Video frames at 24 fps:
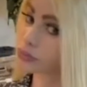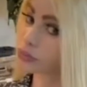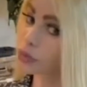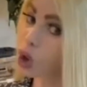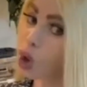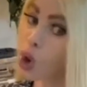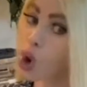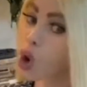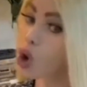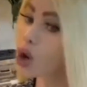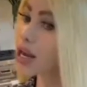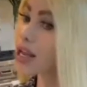
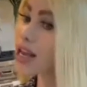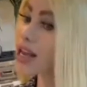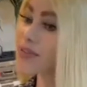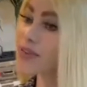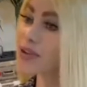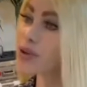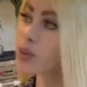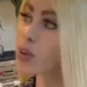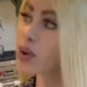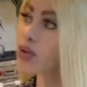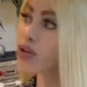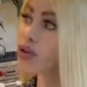Or
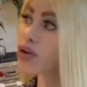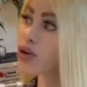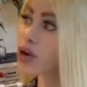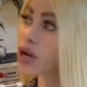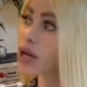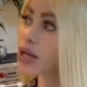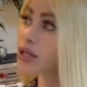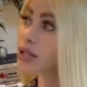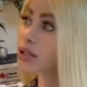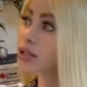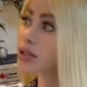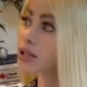even when they're
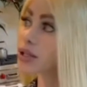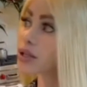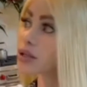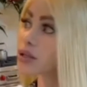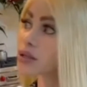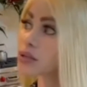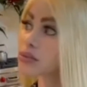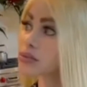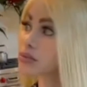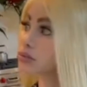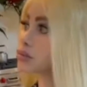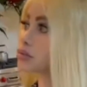in,
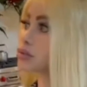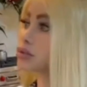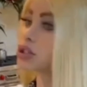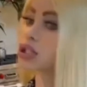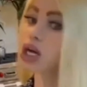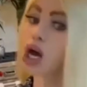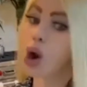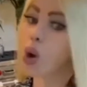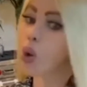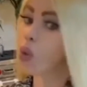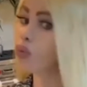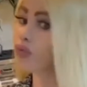you
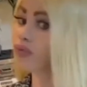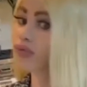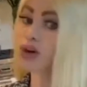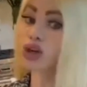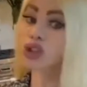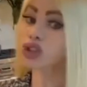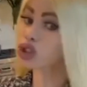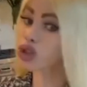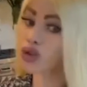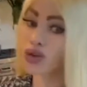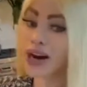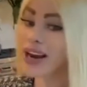know,
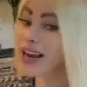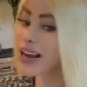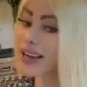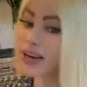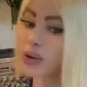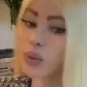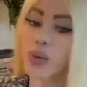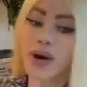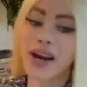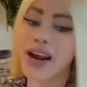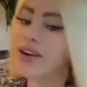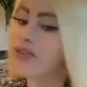first
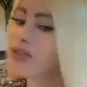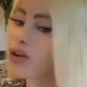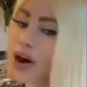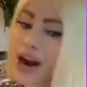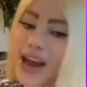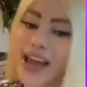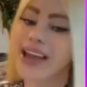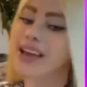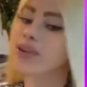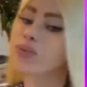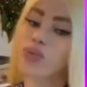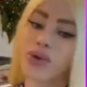grade, whatever
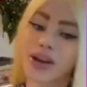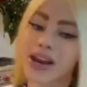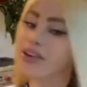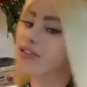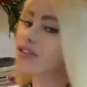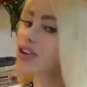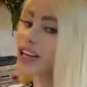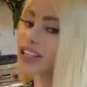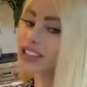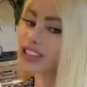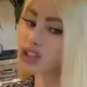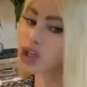
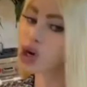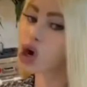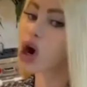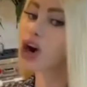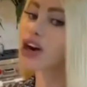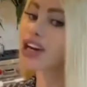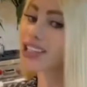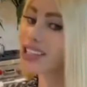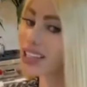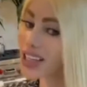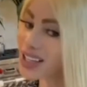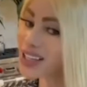age they are
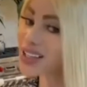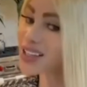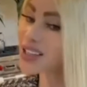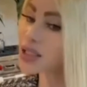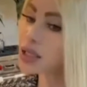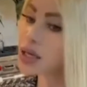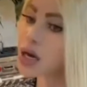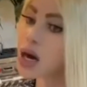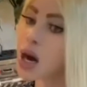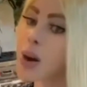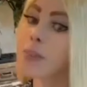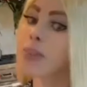young,
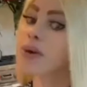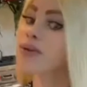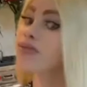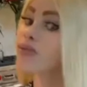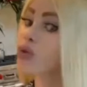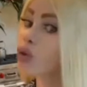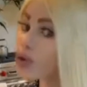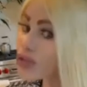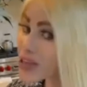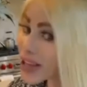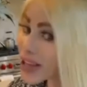before they